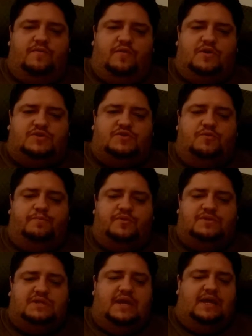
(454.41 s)
for a Super
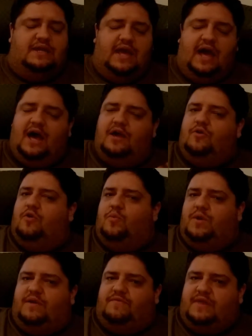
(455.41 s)
Saiyan God, or
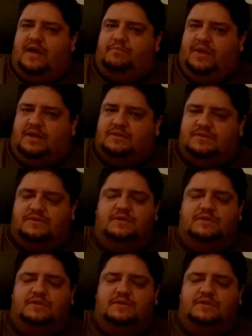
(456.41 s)
whatever that means.